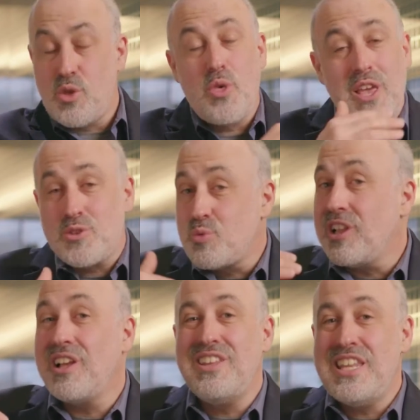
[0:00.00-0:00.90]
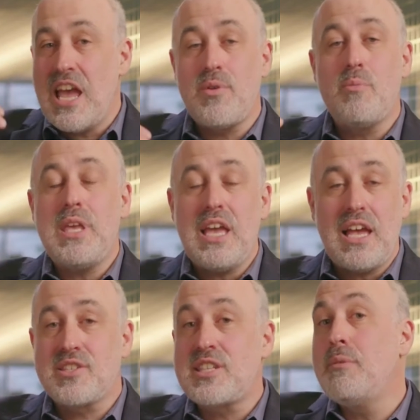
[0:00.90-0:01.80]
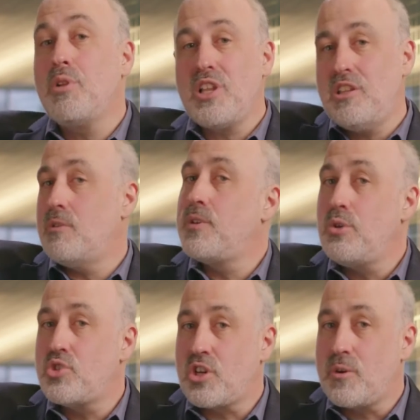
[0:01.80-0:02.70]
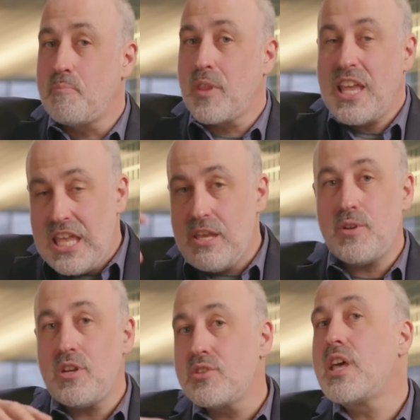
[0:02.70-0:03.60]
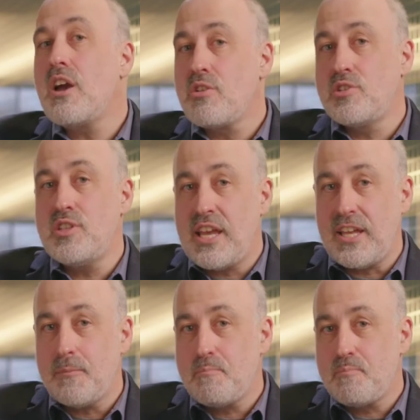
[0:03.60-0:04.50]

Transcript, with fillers: Things will never be as stable in the future, even as they are today.